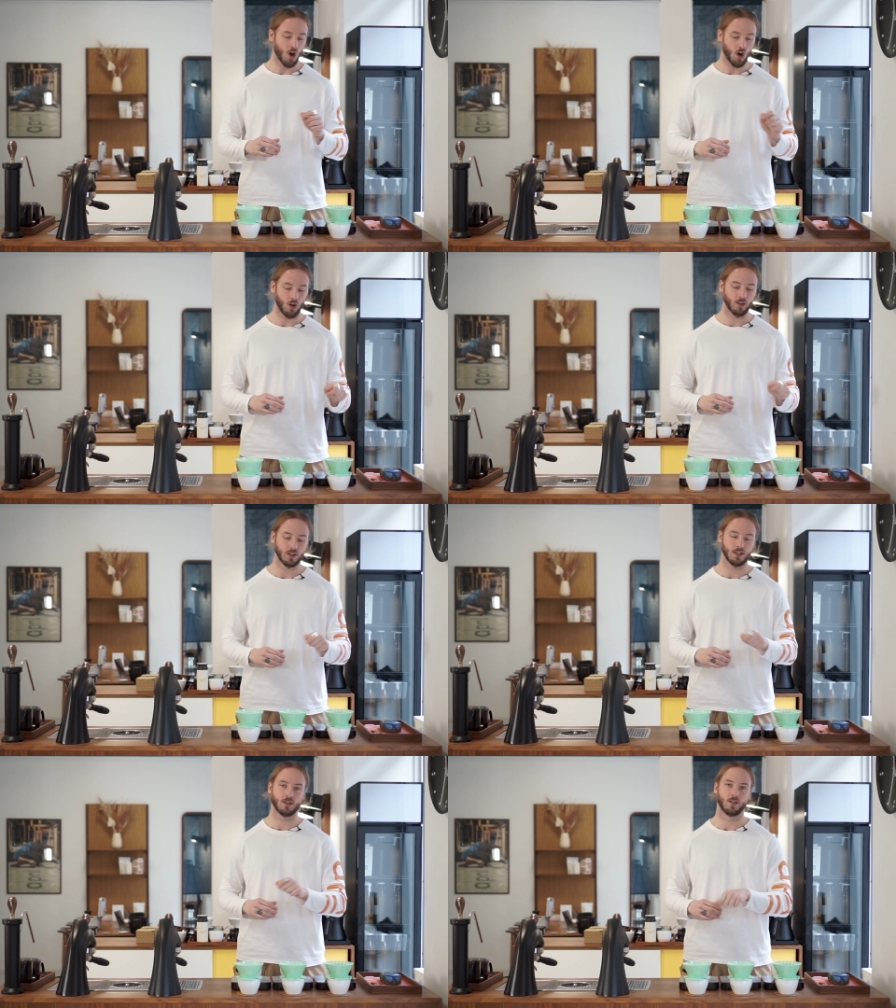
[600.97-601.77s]
on
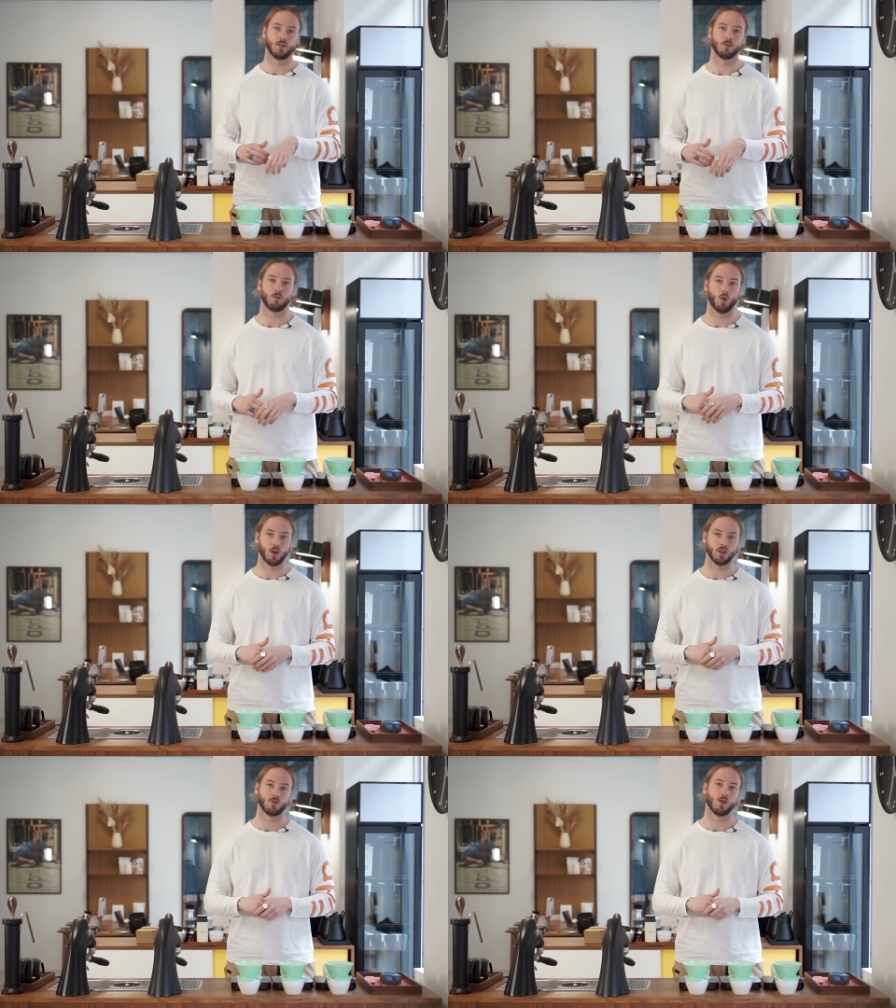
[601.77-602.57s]
these different
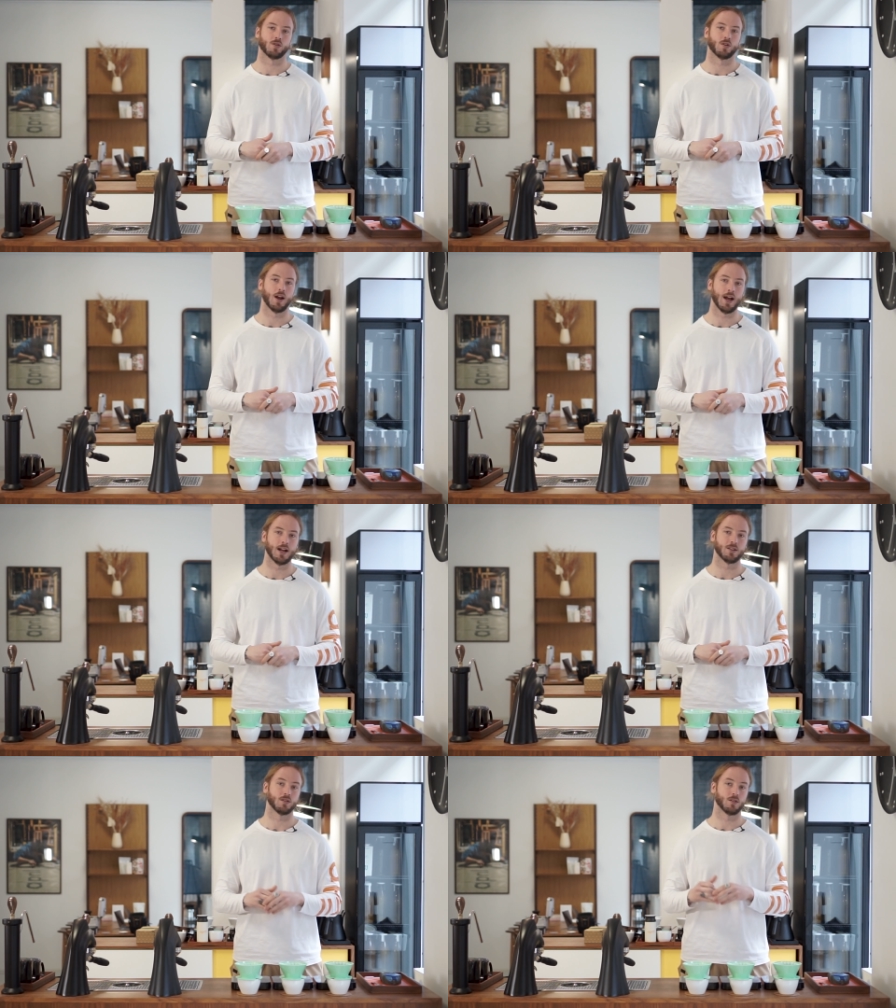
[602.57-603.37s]
pouring structure
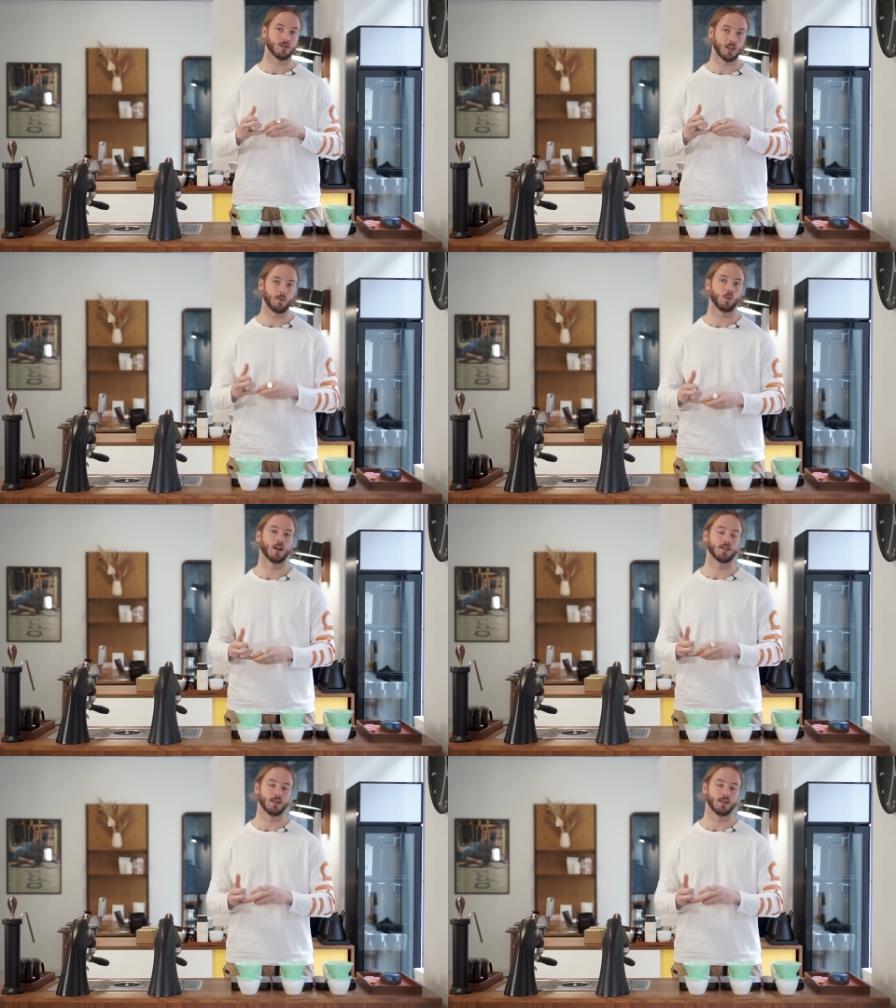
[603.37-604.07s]
has on the same grind